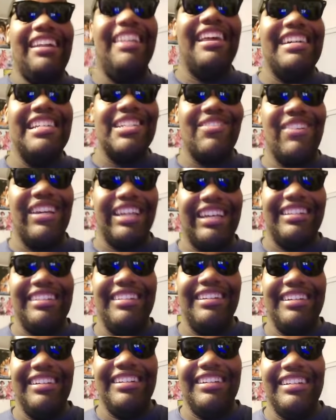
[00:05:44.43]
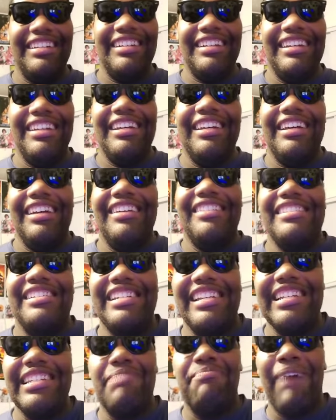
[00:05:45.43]
a lesbian,
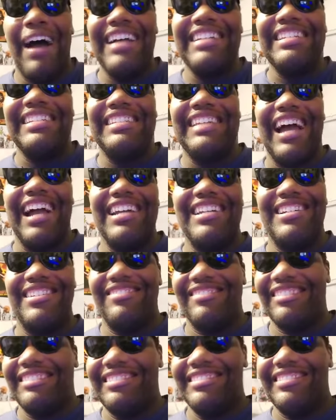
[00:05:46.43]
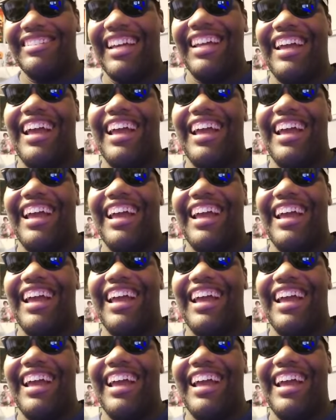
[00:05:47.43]
she's bisexual,